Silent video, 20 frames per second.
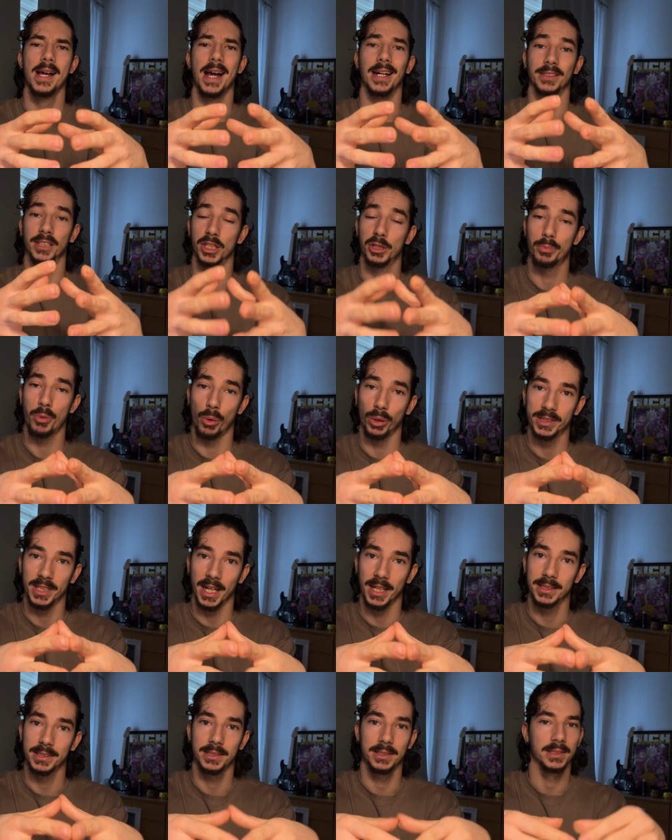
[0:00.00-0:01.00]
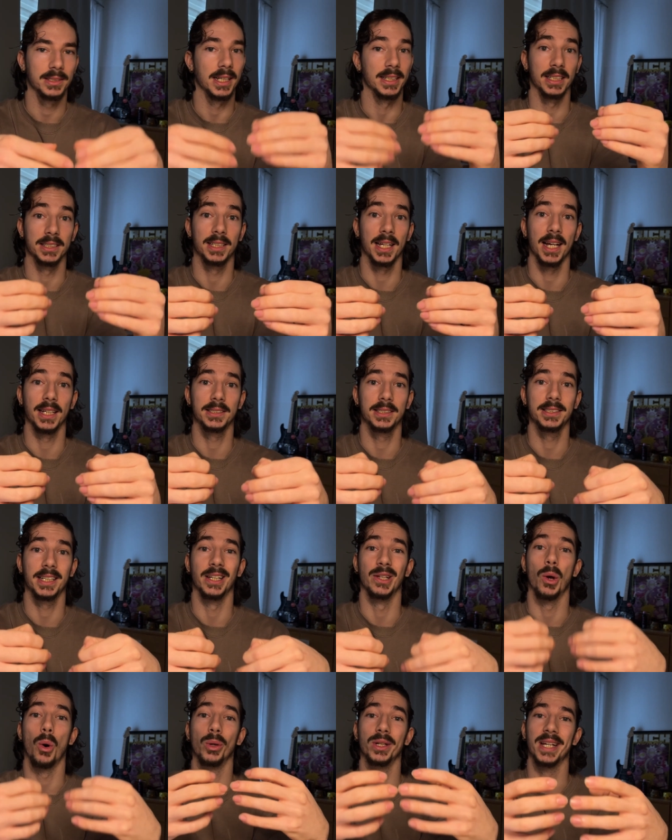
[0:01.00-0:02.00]
And this process, as I said, can
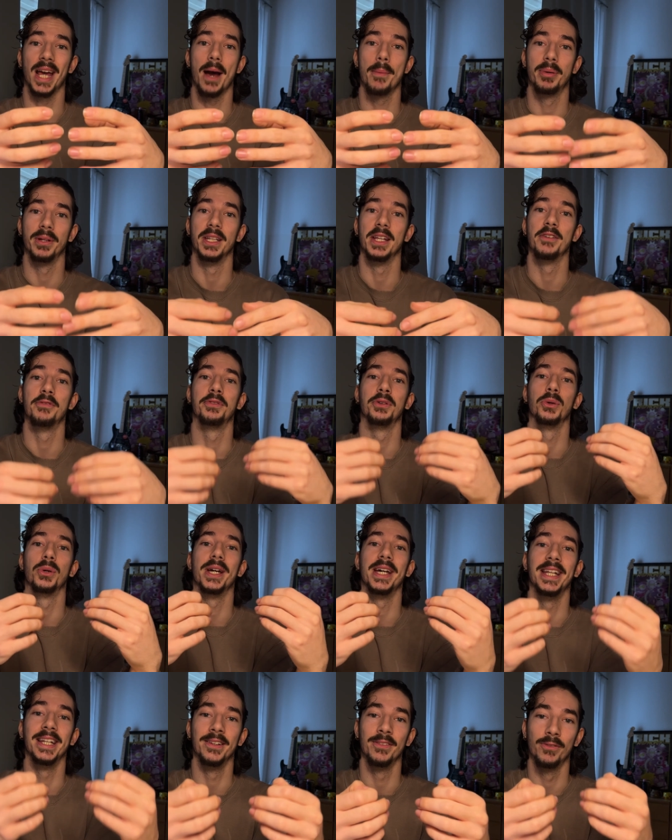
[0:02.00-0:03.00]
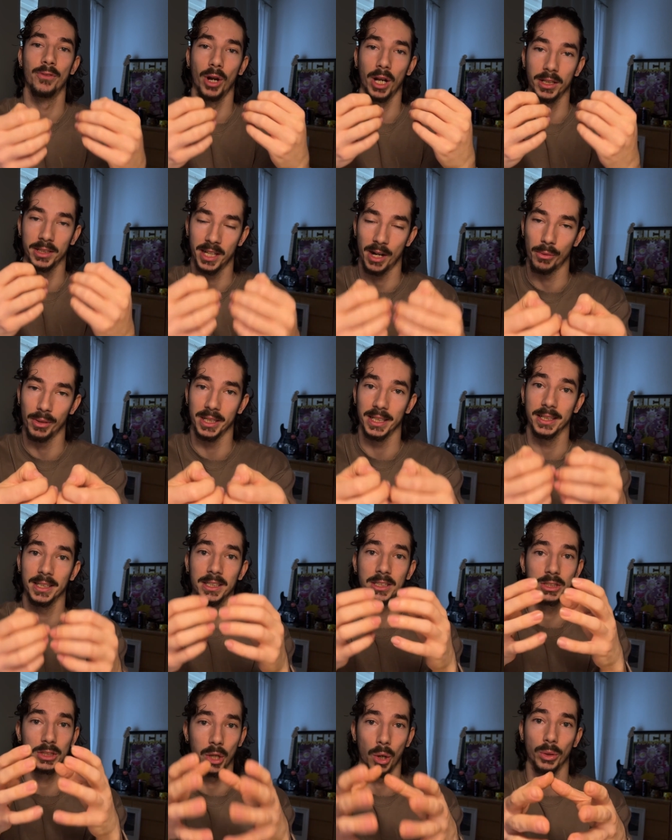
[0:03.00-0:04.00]
only happen if you involuntarily
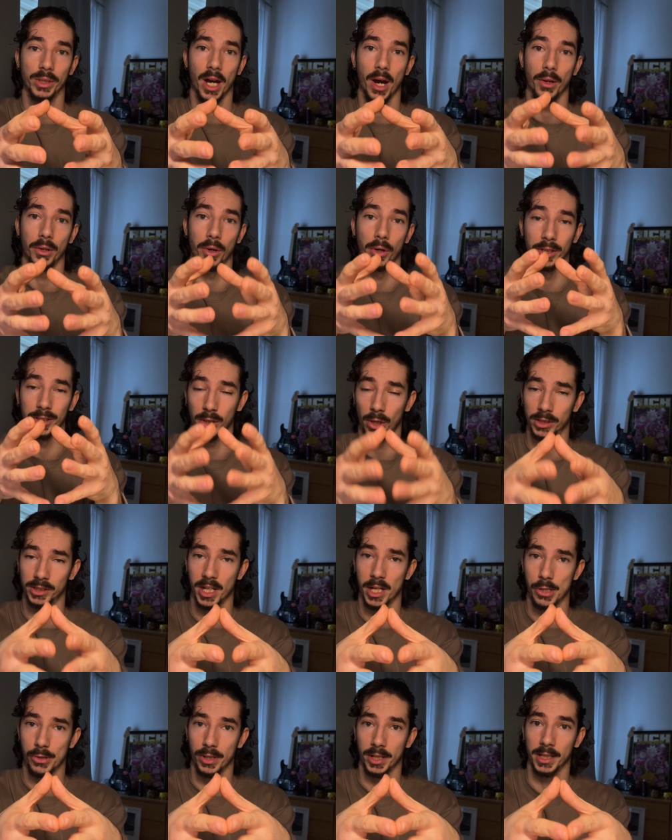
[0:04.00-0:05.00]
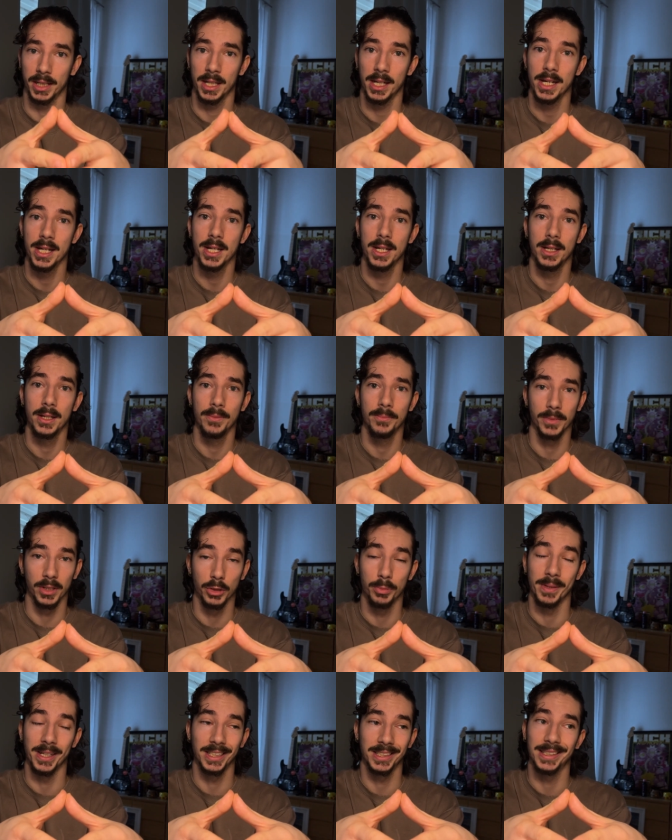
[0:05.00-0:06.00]
slow down on the concentric.
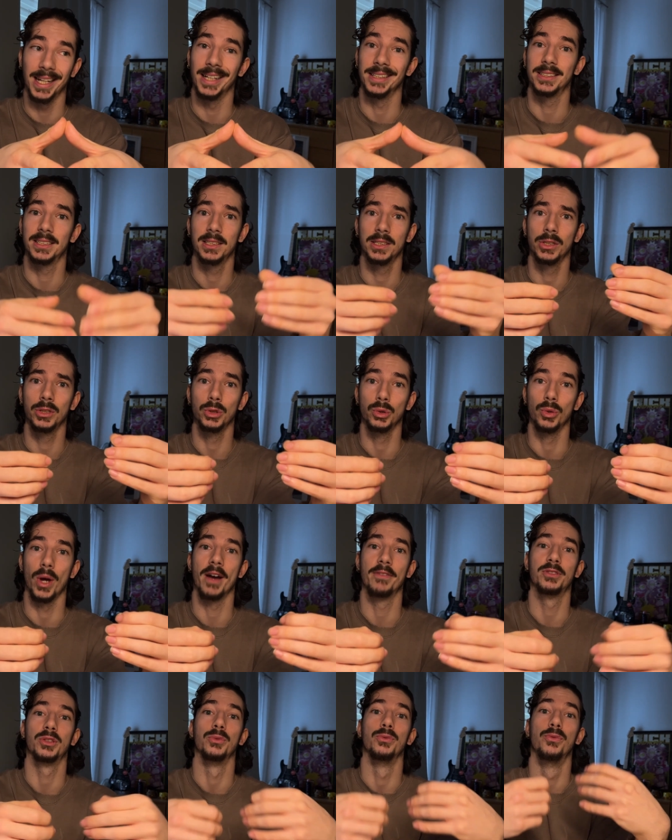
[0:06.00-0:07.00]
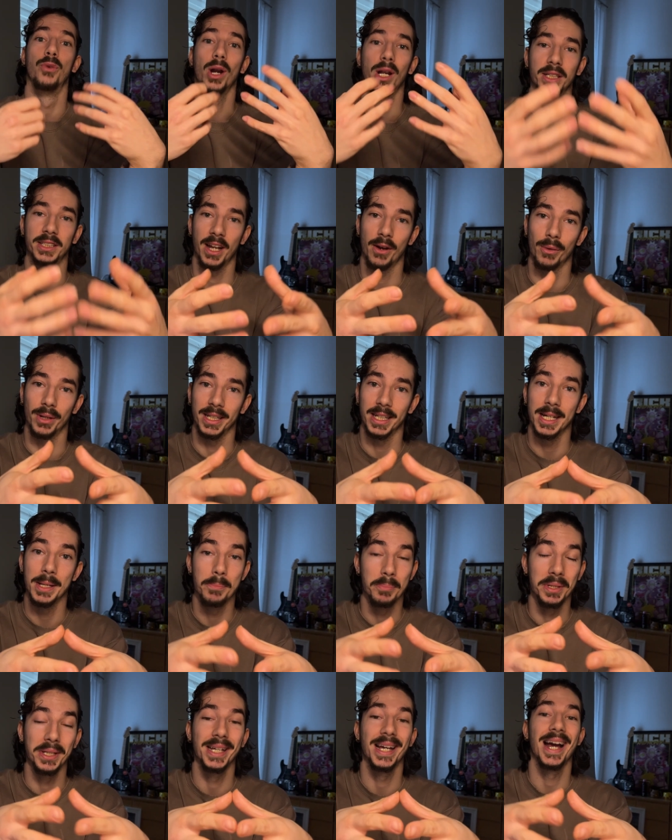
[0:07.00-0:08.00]
This means that you have to voluntarily
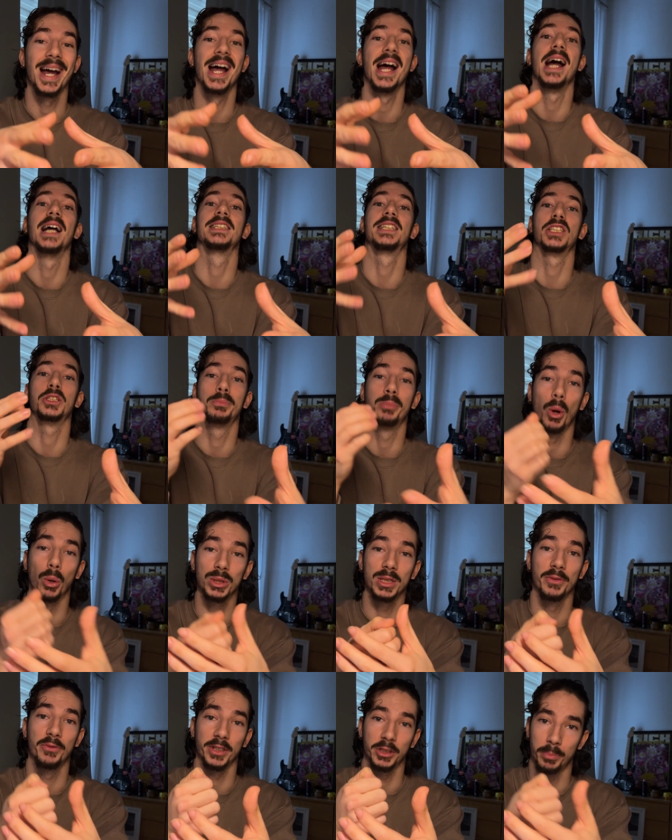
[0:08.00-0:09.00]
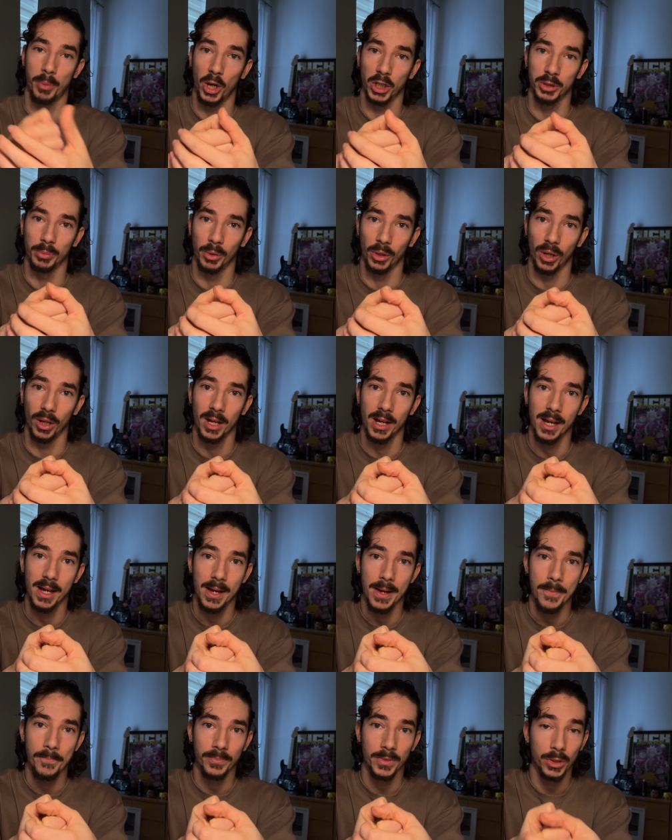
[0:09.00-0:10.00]
be as explosive as possible
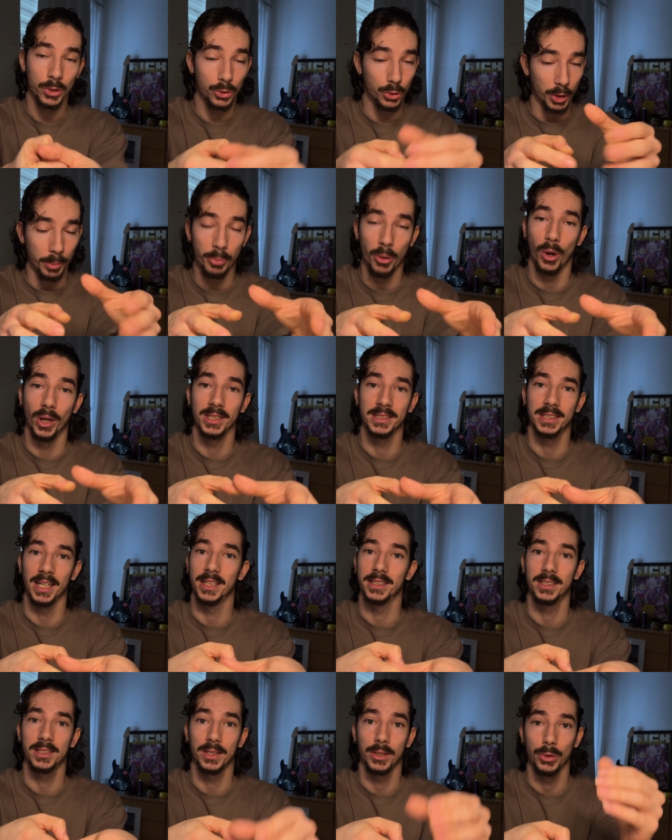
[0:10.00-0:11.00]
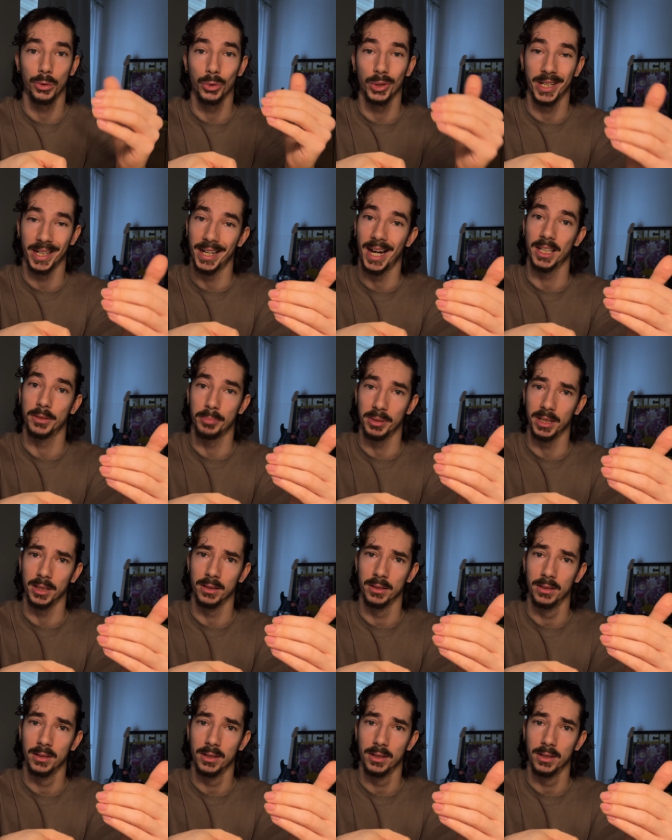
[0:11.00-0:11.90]
to the point that you cannot be.